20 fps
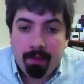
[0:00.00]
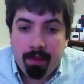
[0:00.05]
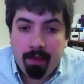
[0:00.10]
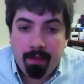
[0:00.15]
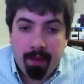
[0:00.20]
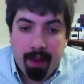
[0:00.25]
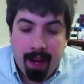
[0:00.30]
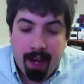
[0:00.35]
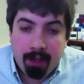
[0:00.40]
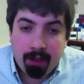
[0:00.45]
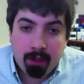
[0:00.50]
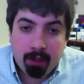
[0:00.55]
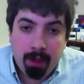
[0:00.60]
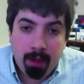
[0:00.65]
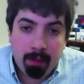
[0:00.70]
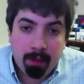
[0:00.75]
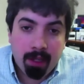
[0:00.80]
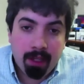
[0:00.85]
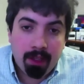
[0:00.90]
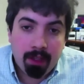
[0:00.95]
financial
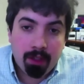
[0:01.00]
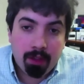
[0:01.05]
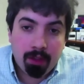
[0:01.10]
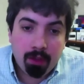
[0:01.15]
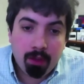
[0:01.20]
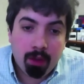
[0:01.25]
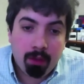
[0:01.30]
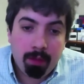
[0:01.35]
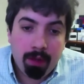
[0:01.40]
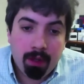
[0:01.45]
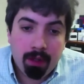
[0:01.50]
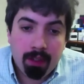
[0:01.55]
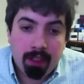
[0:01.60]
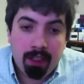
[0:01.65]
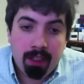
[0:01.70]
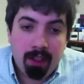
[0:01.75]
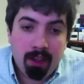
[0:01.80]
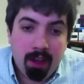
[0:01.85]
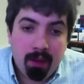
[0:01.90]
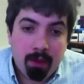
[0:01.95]
people in the shul, because
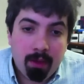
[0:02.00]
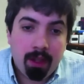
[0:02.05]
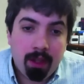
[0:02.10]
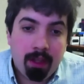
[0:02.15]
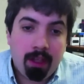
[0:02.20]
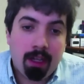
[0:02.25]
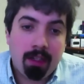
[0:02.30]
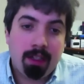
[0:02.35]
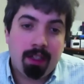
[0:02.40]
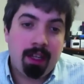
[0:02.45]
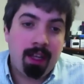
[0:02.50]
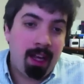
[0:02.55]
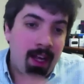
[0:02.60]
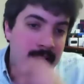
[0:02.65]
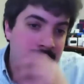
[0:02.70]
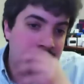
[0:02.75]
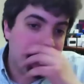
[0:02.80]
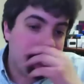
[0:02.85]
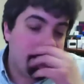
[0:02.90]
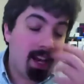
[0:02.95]
it does
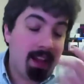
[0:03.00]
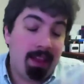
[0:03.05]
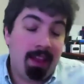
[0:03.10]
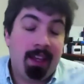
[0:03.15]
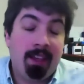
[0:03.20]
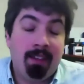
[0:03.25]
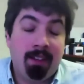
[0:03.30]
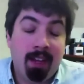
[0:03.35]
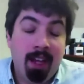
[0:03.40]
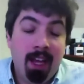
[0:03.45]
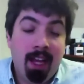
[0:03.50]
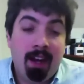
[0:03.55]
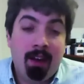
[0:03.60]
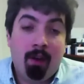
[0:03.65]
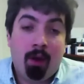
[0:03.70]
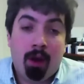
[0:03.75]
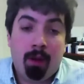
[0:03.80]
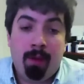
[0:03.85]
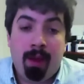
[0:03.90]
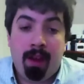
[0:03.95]
a lot of things in an
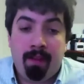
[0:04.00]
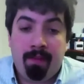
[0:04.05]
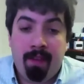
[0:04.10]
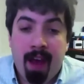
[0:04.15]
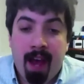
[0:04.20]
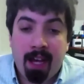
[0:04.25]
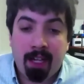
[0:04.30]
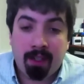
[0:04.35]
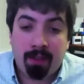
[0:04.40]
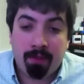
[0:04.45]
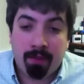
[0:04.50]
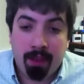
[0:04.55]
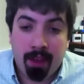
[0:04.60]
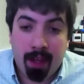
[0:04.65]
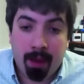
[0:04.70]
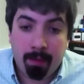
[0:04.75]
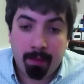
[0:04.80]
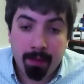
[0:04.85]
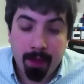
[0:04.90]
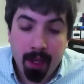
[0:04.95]
automated fashion for
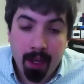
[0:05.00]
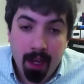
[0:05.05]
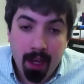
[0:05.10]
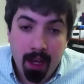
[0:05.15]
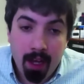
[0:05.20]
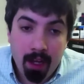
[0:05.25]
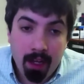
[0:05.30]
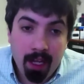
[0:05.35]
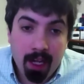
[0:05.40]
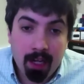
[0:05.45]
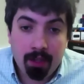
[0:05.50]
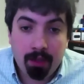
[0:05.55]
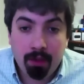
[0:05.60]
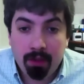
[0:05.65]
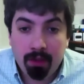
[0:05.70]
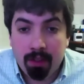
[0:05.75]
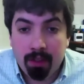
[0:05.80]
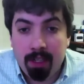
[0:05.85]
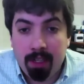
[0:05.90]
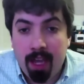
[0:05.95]
them. A lot of
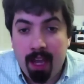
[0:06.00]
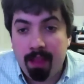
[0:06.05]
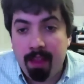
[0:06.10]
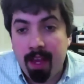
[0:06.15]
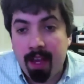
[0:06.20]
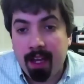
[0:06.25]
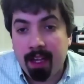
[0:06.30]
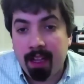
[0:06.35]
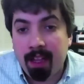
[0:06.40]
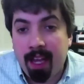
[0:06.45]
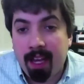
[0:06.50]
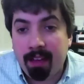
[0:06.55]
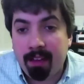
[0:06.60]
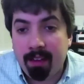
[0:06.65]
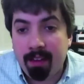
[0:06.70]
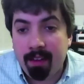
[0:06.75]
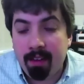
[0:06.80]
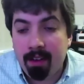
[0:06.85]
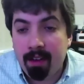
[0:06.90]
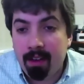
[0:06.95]
shuls are saying they
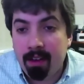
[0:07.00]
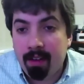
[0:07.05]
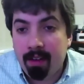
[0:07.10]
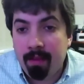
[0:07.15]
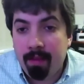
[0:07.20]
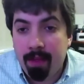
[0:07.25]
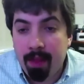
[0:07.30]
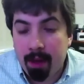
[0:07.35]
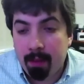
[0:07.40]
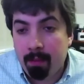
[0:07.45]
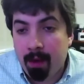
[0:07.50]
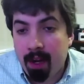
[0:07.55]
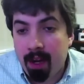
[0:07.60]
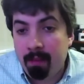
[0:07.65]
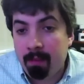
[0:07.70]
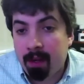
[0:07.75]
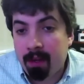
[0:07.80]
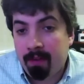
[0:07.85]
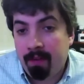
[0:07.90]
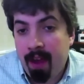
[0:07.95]
collect their money
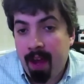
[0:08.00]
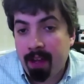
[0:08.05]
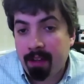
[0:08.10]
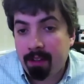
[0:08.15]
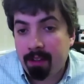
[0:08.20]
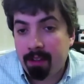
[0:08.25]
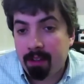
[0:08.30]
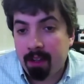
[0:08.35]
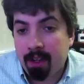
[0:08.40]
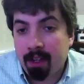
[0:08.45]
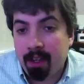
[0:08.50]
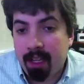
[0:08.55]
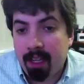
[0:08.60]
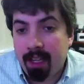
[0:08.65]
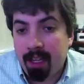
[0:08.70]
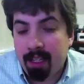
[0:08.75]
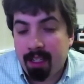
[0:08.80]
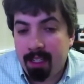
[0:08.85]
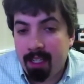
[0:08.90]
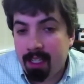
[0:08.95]
much faster. They're
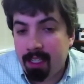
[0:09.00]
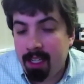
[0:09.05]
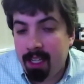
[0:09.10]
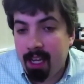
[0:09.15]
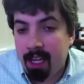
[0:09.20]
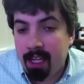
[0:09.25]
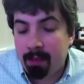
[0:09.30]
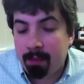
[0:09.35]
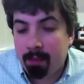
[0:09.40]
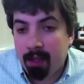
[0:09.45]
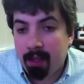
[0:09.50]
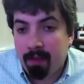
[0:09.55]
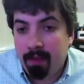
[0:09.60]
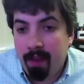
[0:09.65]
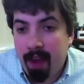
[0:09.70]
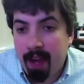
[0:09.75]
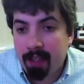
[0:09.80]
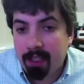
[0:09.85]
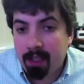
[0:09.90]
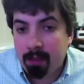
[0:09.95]
collecting it 60 days plus
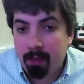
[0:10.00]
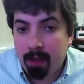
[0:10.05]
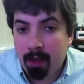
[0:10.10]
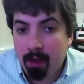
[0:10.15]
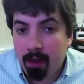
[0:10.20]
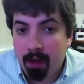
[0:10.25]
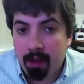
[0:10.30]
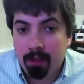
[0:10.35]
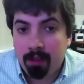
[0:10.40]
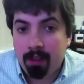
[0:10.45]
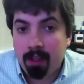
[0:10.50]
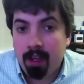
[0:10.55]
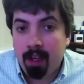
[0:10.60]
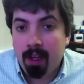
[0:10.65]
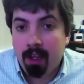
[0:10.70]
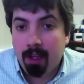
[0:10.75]
faster because,